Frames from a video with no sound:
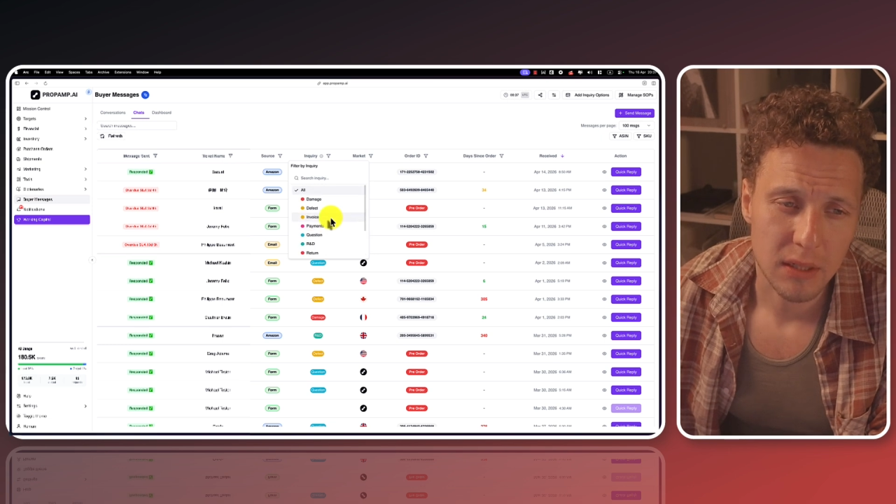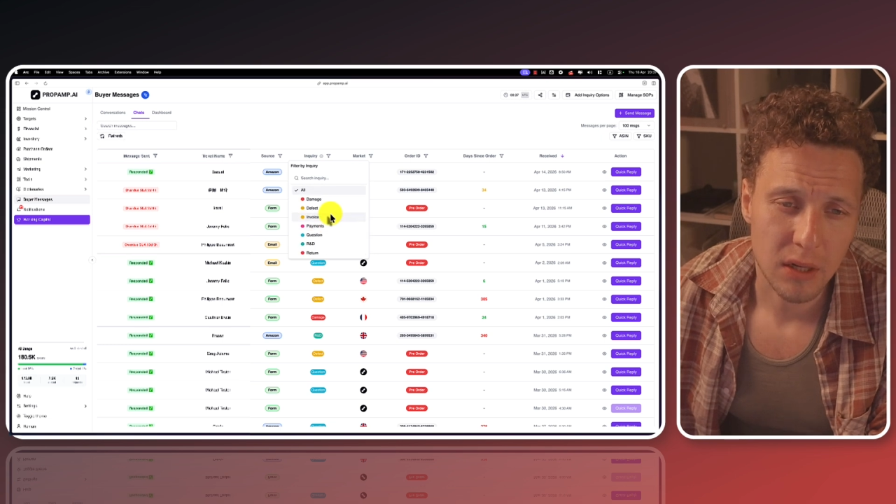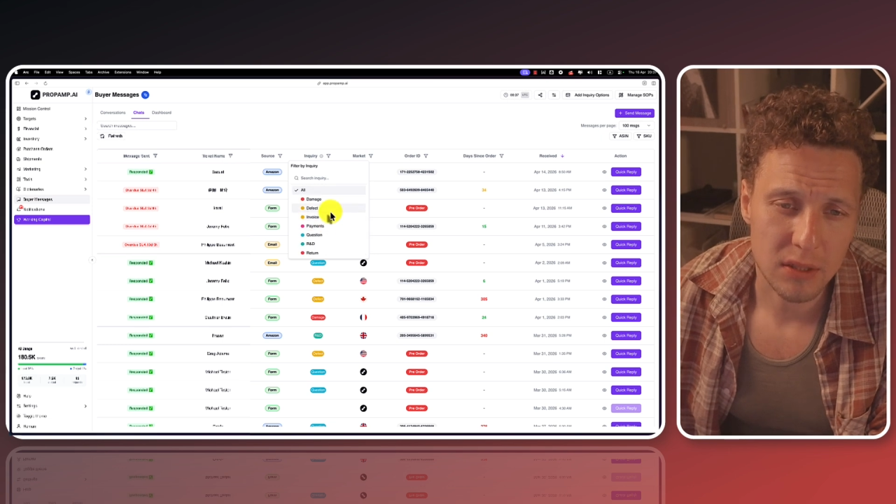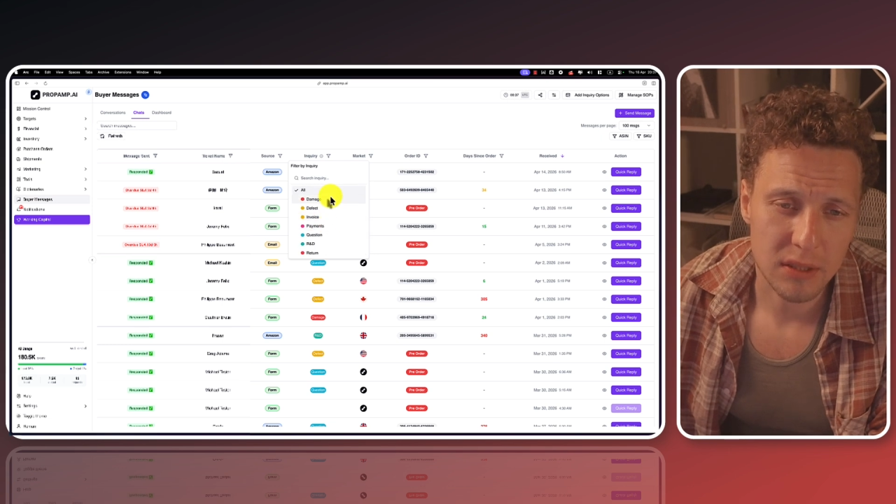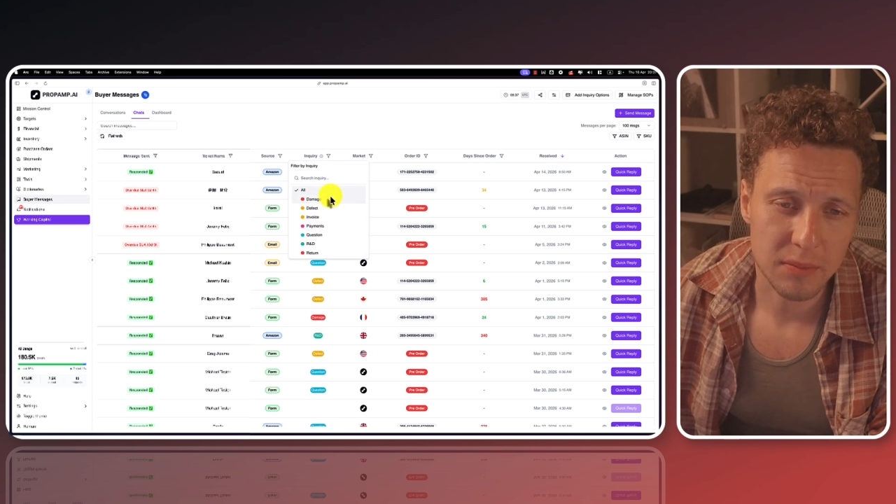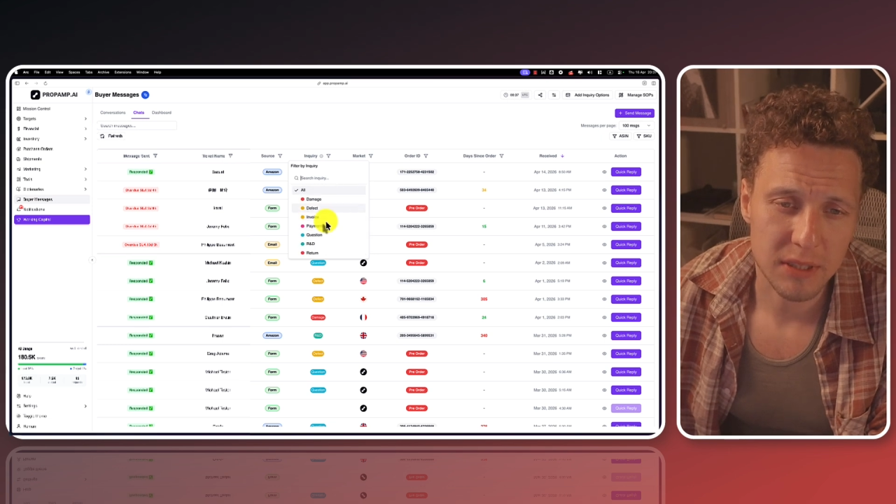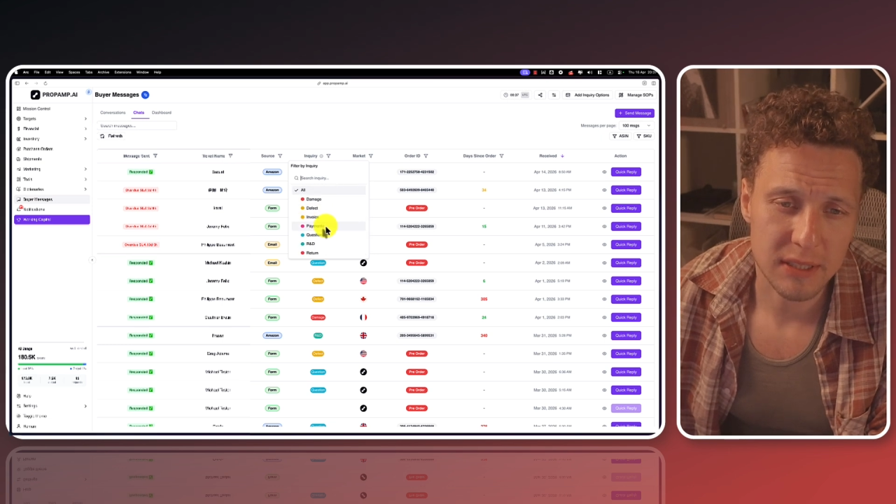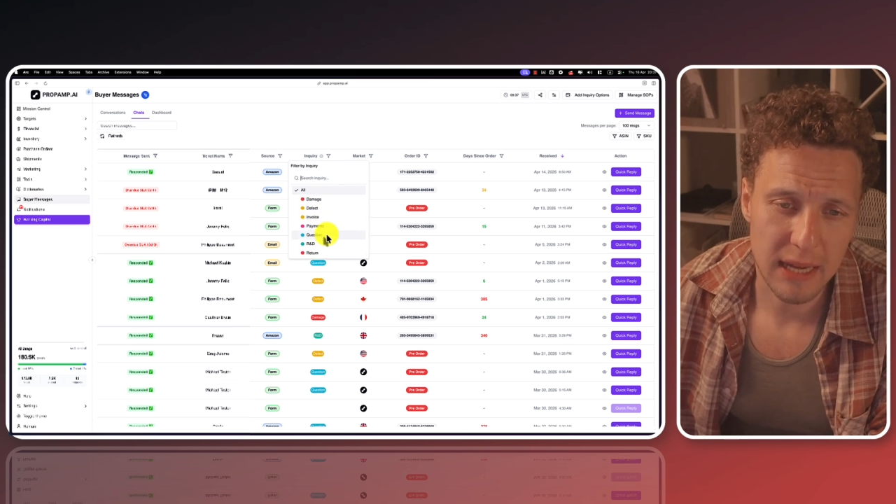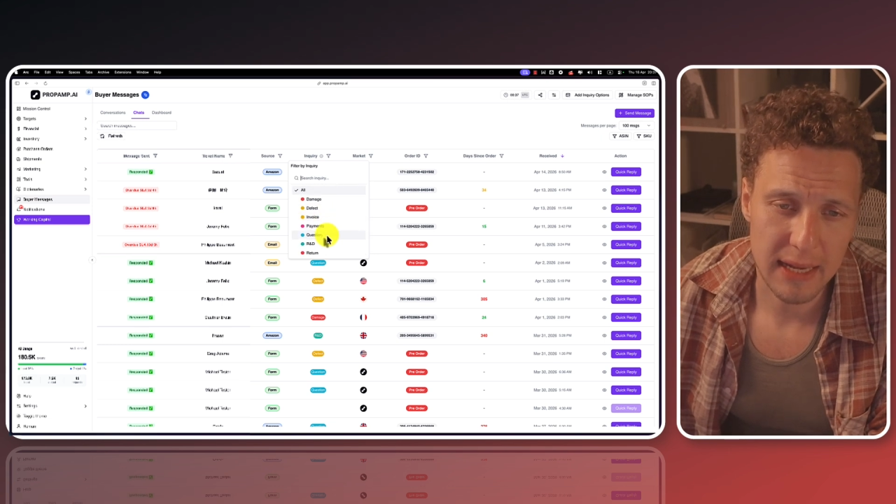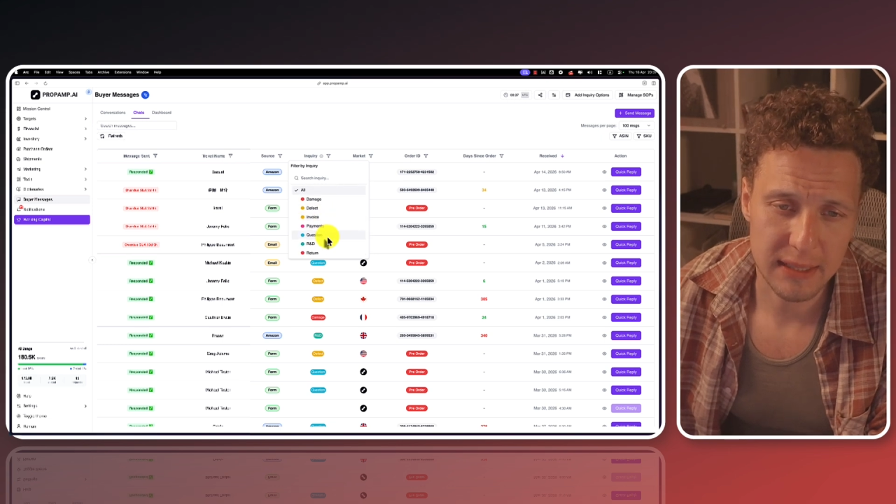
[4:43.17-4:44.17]
customer
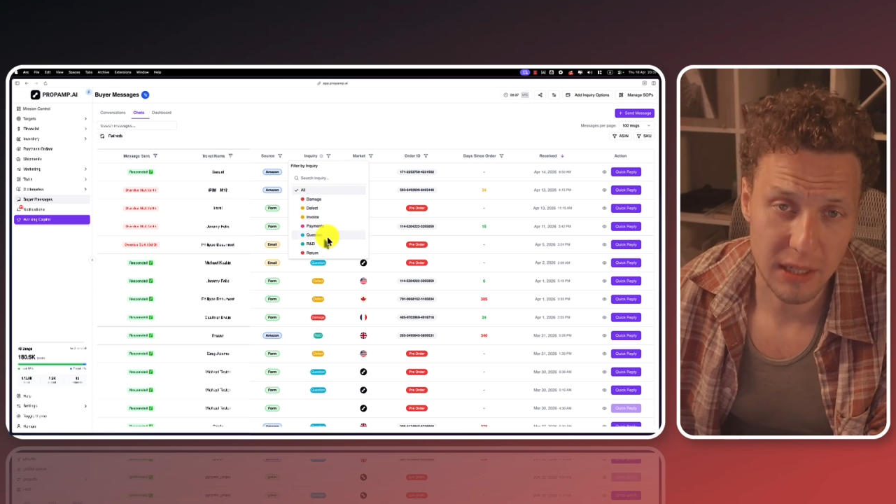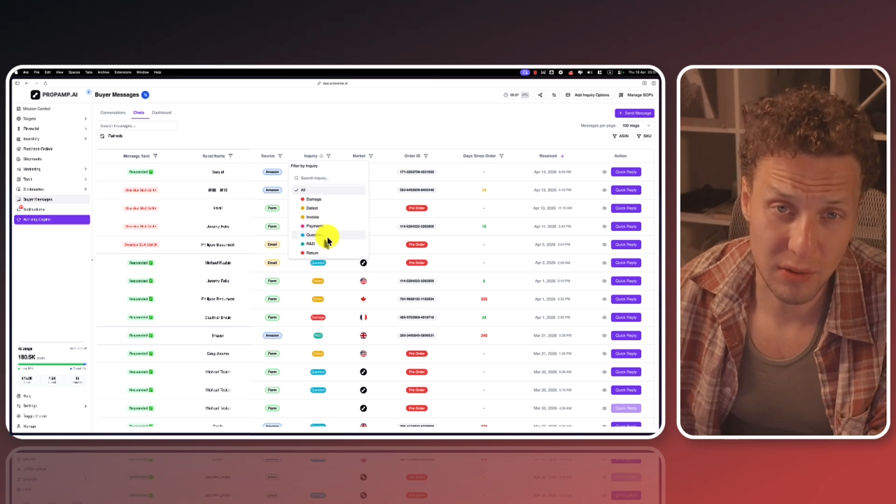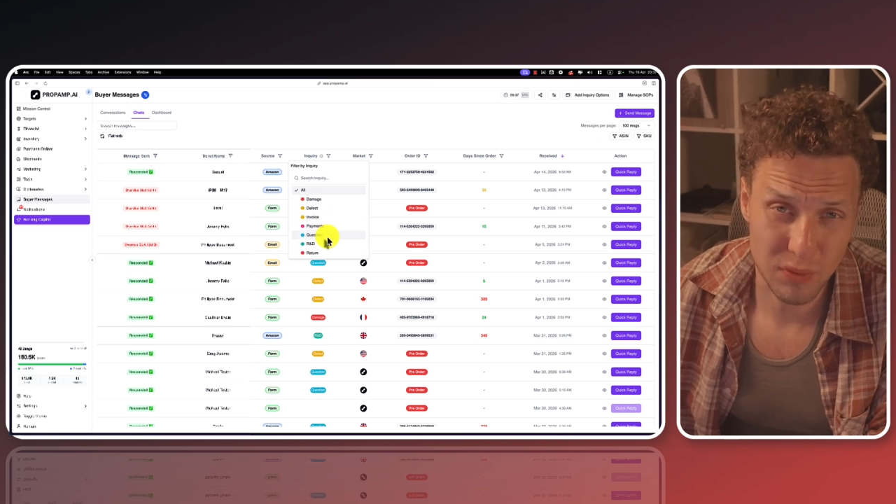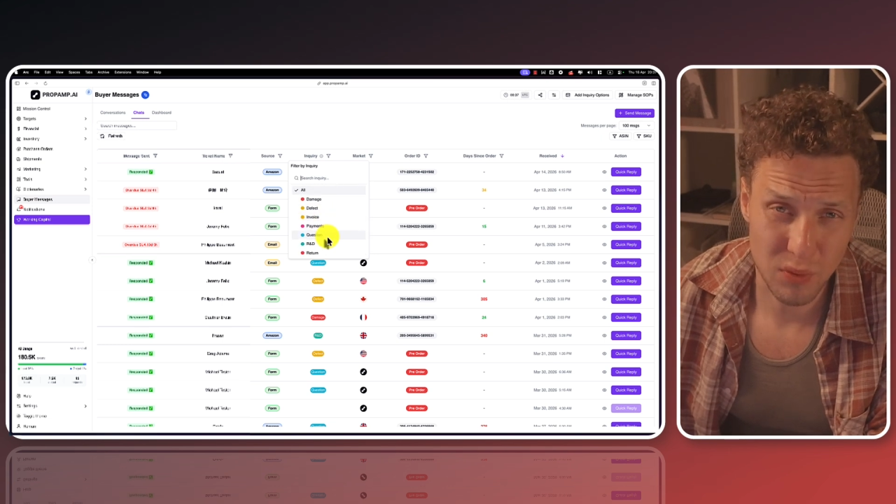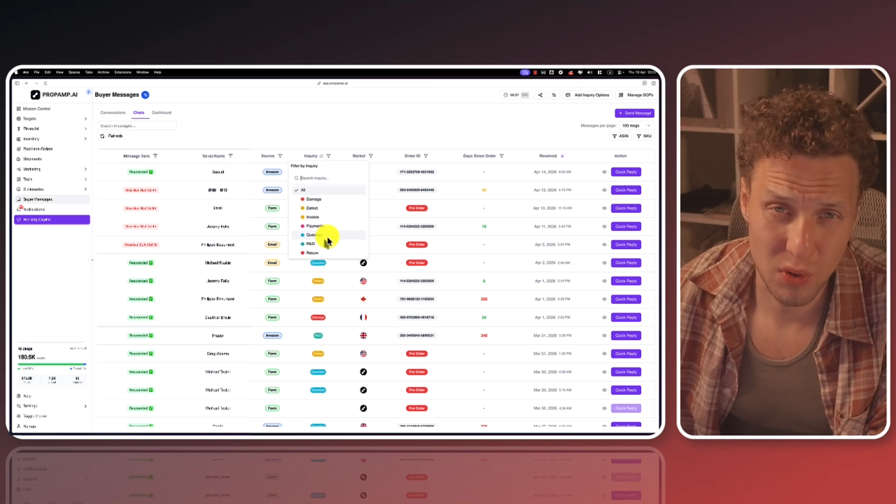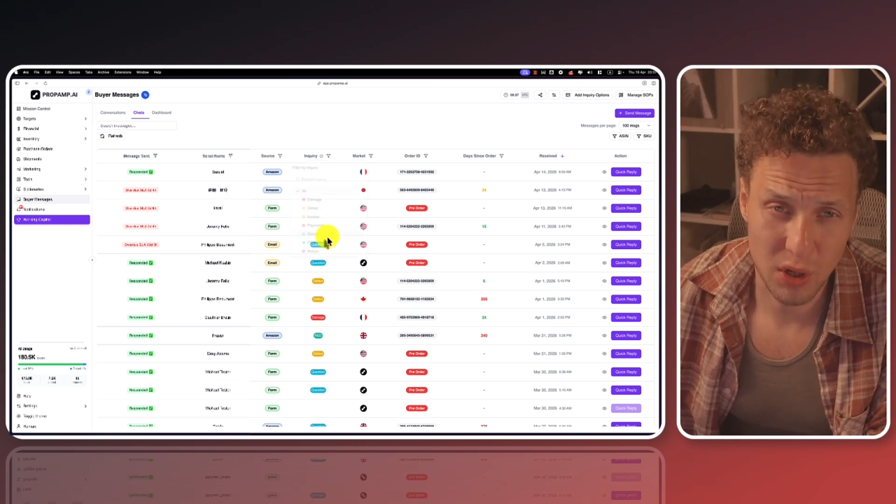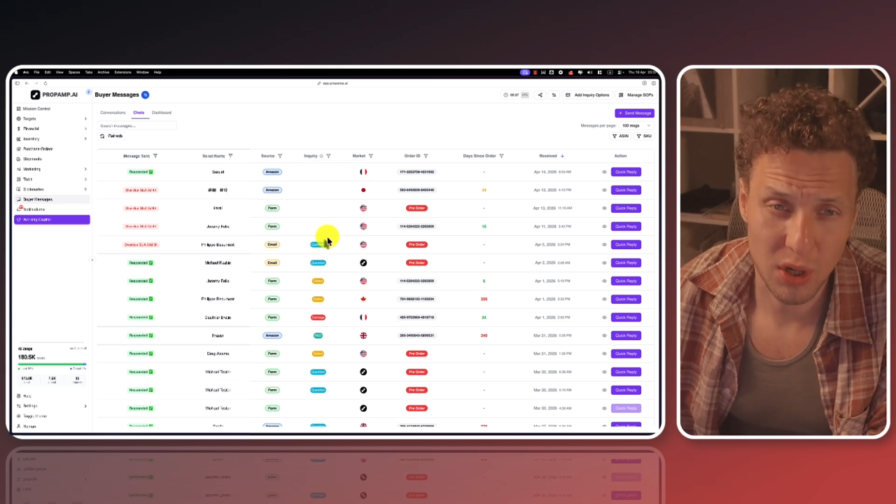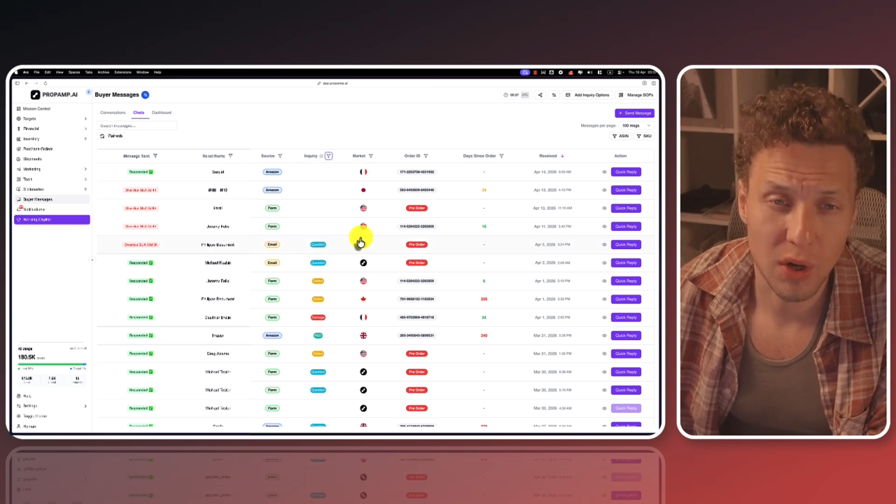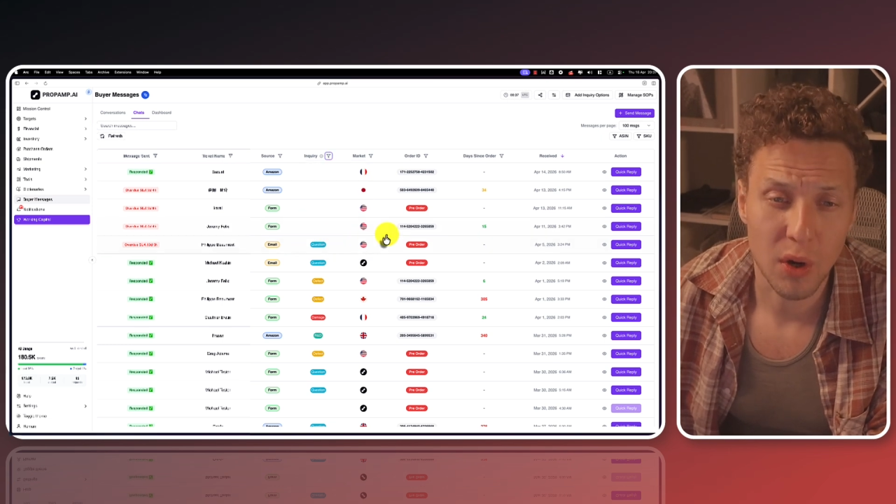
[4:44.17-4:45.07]
is asking for.